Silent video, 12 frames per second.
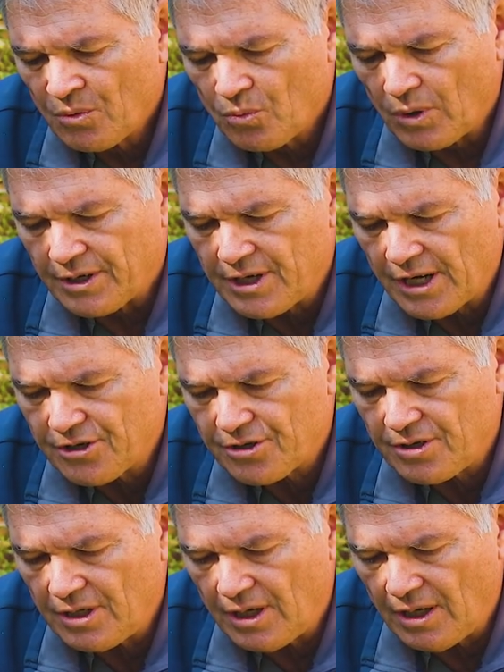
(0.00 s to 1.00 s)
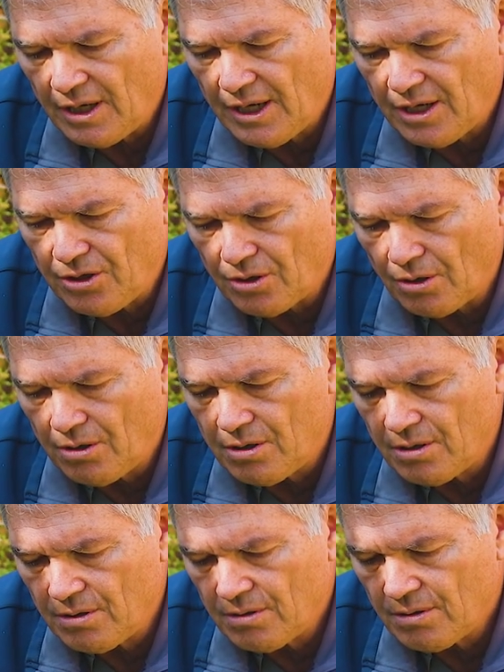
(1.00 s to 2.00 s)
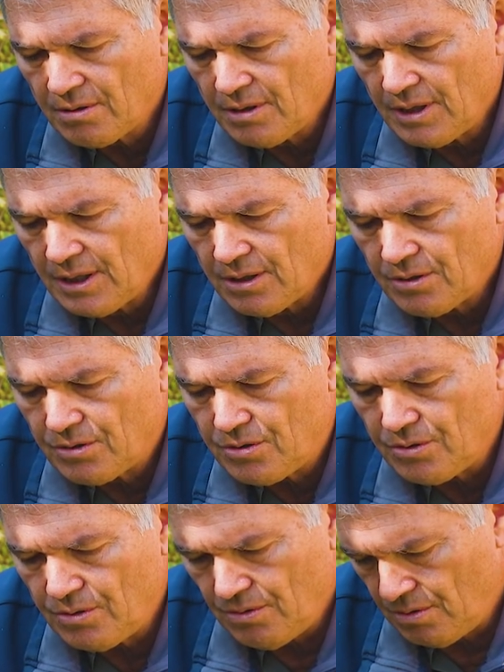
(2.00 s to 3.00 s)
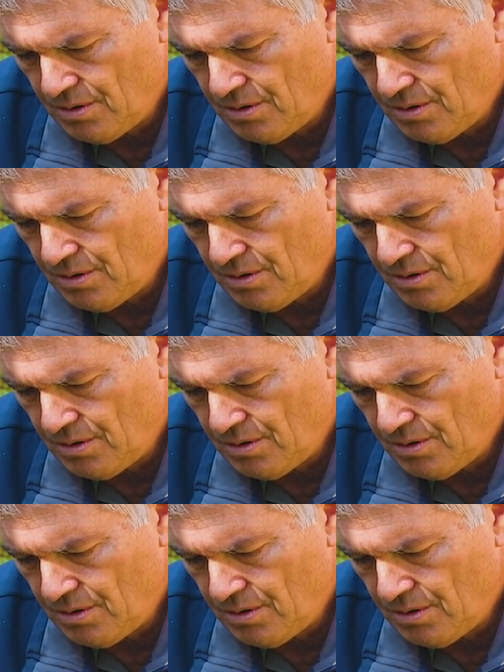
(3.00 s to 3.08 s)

will attach the egg yolk to